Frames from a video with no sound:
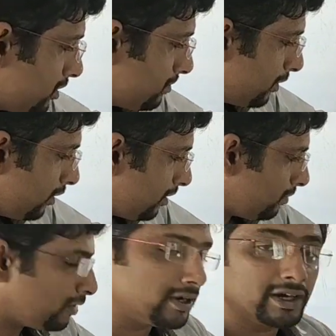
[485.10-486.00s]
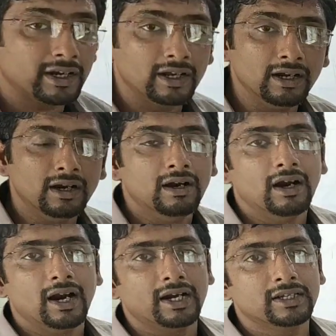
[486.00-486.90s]
medulla oblongata,
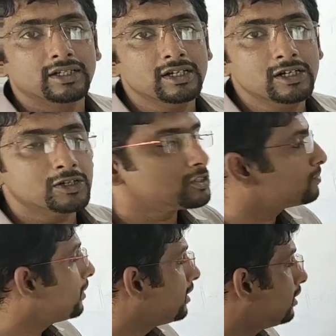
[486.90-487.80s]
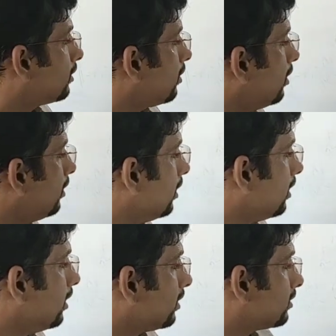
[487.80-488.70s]
and the spinal cord,
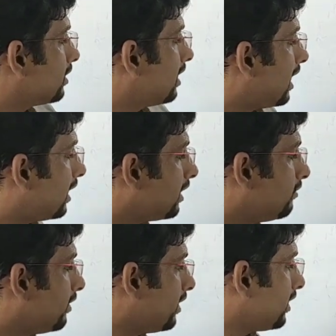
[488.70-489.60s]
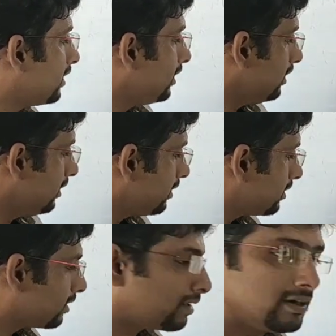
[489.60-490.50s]
the lateral ventricle,
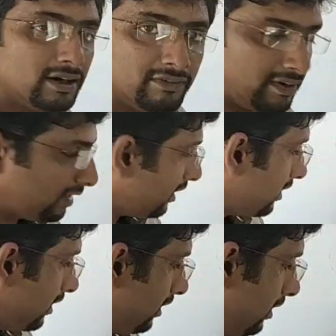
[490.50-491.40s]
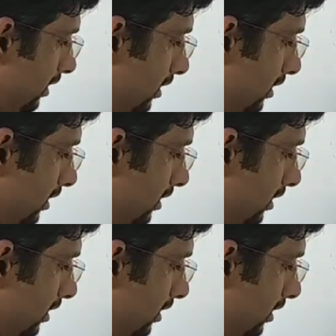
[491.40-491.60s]
third ventricle,